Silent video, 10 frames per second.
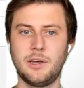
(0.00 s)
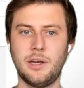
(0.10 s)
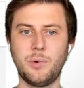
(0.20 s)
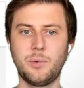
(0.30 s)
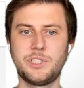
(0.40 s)

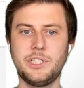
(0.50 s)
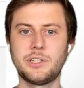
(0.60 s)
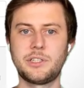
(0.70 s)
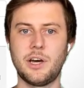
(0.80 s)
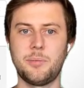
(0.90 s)
And what we'll see at
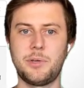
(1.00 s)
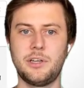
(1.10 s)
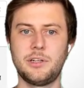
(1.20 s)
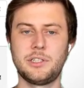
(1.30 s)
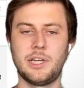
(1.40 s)
the top
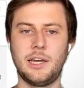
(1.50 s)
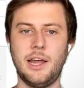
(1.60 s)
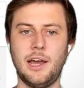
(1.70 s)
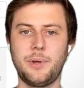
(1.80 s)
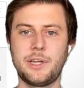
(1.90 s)
here is that
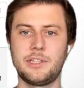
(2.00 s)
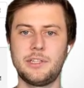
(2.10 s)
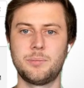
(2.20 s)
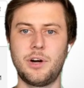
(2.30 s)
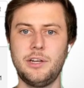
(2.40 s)
now we can
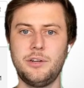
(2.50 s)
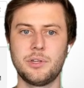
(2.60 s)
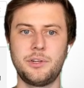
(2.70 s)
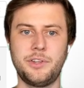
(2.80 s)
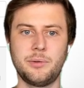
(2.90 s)
brand new
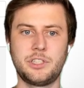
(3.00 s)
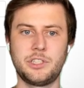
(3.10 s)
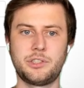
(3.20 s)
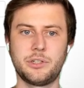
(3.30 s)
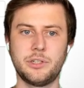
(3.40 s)
alert that was
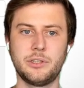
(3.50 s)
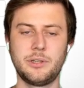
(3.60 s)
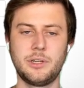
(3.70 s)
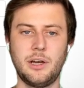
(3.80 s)
just triggered,